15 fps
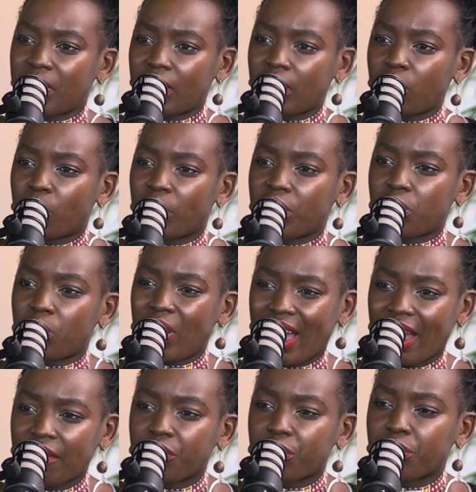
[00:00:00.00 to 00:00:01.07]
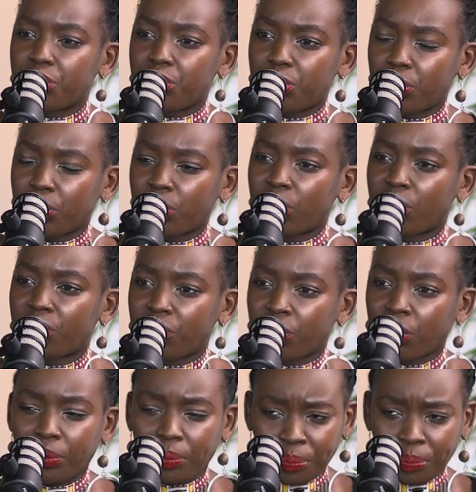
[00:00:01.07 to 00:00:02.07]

be when you have control of your